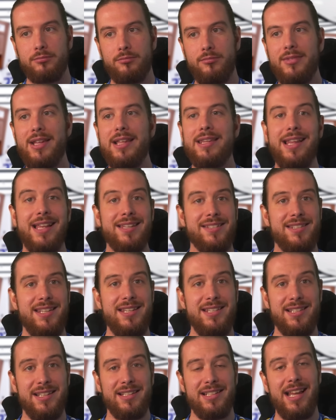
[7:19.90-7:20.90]
last
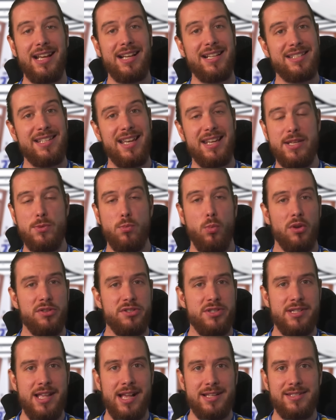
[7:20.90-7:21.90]
season, like I said, he
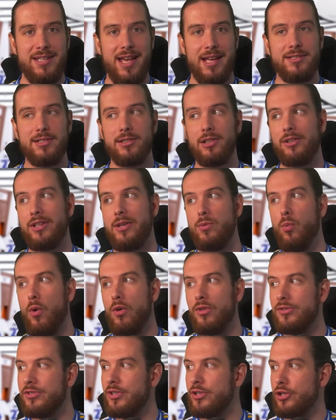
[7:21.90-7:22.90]
wasn't that settled. He
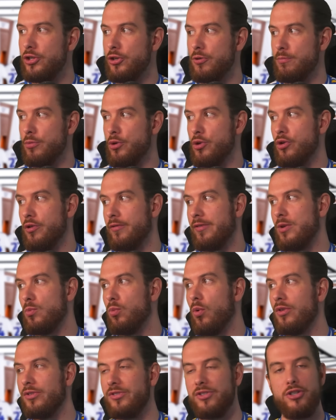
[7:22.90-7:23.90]
wants a new move. He
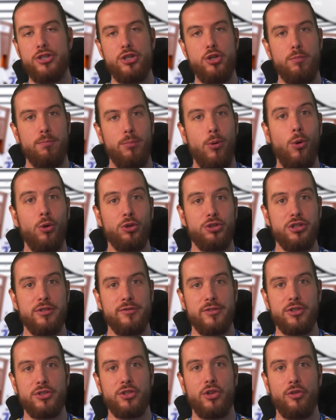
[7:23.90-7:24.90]
wants a new portion of
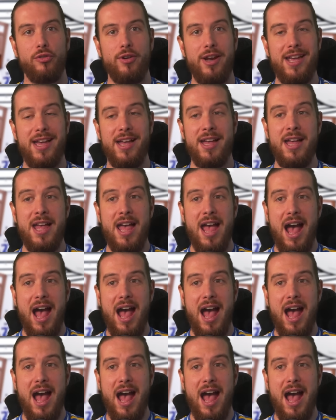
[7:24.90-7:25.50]
his career.